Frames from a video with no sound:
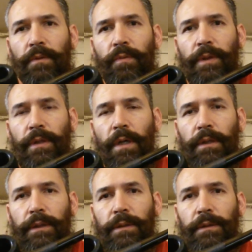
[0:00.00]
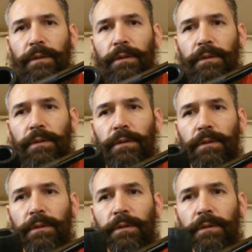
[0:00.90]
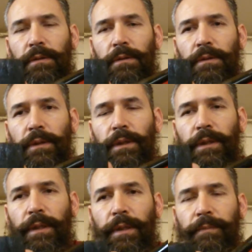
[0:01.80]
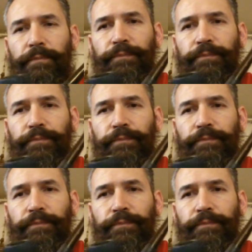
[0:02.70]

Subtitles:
what do you call it, the